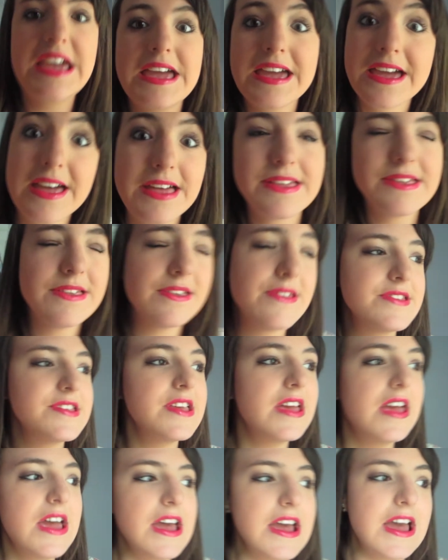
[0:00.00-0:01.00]

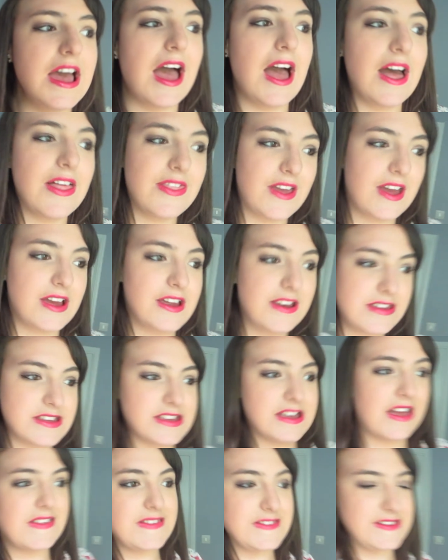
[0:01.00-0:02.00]
and then
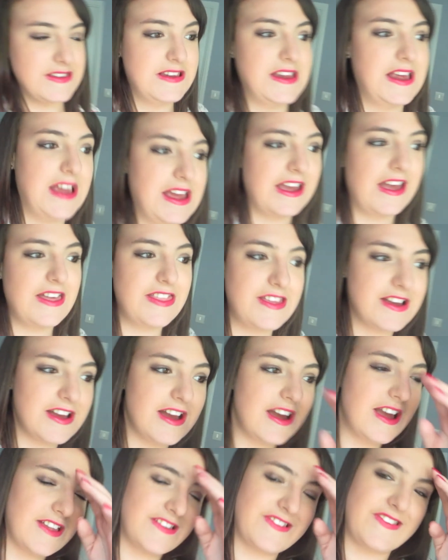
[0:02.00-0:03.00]
yesterday I think I
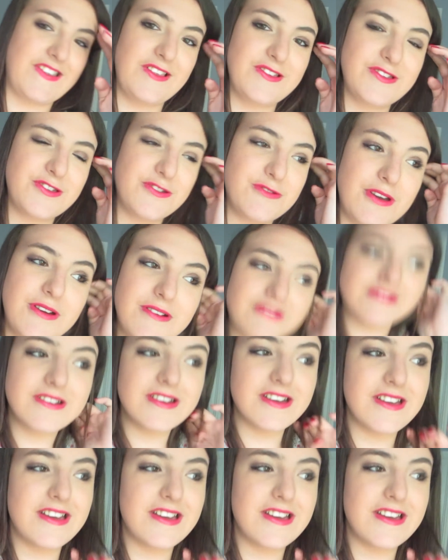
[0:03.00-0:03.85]
had sunstroke